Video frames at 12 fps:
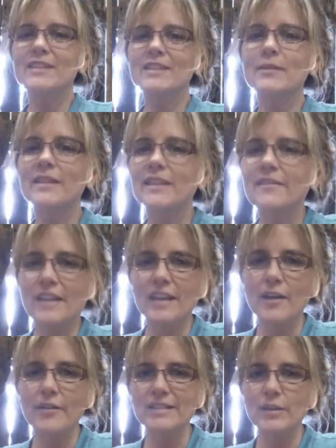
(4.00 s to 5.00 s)
weekly
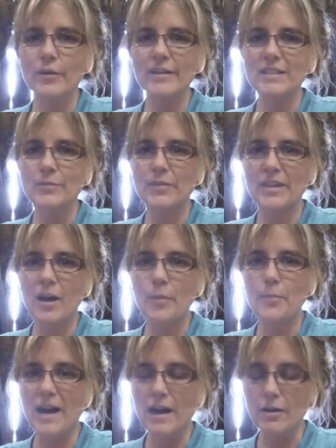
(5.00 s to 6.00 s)
video is going to be
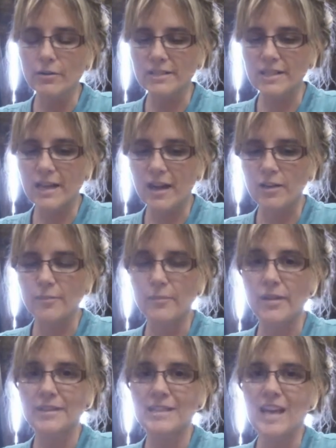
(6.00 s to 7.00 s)
about
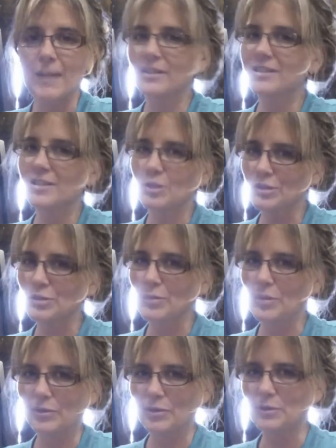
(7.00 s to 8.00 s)
the top excuses
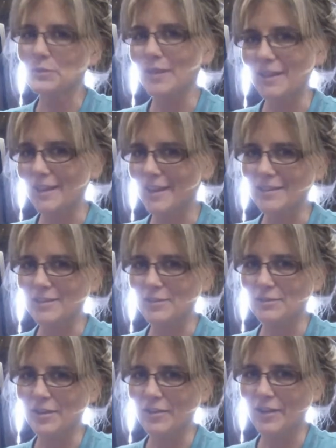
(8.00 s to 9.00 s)
people use why they can't do
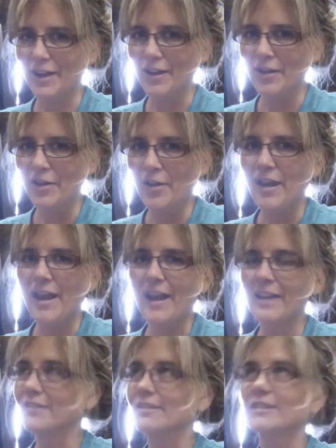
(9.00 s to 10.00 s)
yoga. I
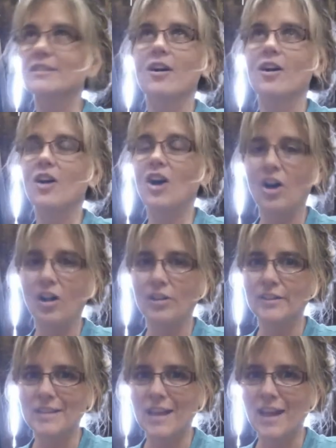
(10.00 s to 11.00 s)
hear these all
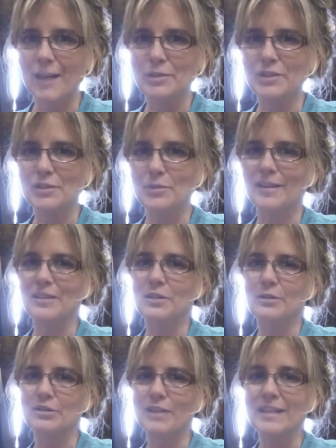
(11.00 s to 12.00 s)
the time, so I just wanted
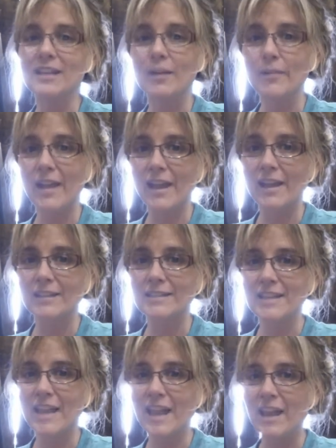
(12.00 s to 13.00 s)
to address them. And
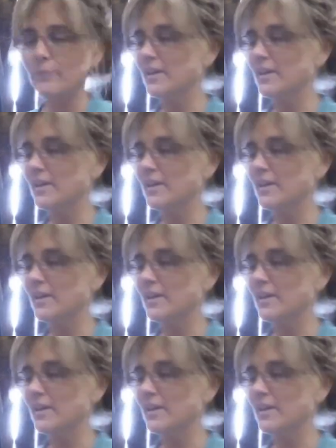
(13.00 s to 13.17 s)
today